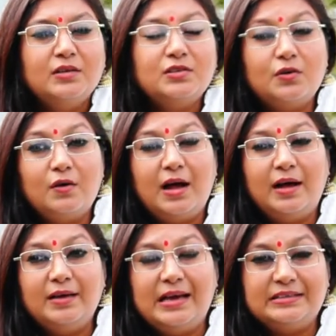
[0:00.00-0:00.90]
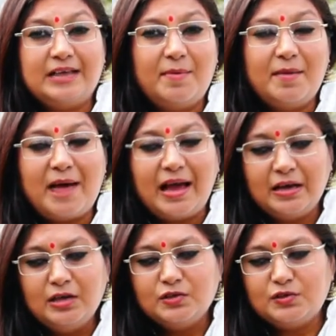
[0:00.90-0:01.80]
So uh, yes, coming back.
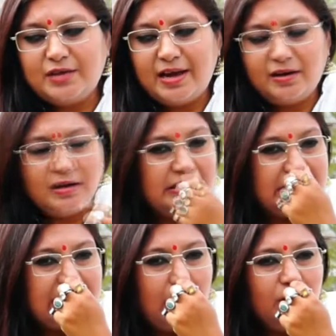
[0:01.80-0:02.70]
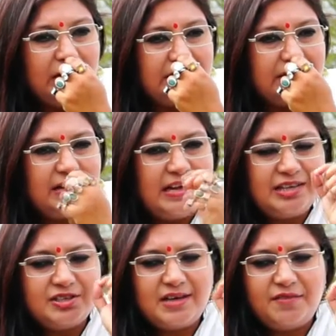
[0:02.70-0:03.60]
So then uh, the sound is,
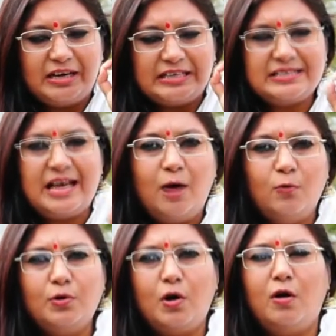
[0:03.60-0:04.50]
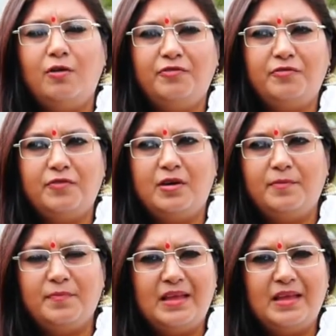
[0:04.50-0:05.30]
each and every sound of uh,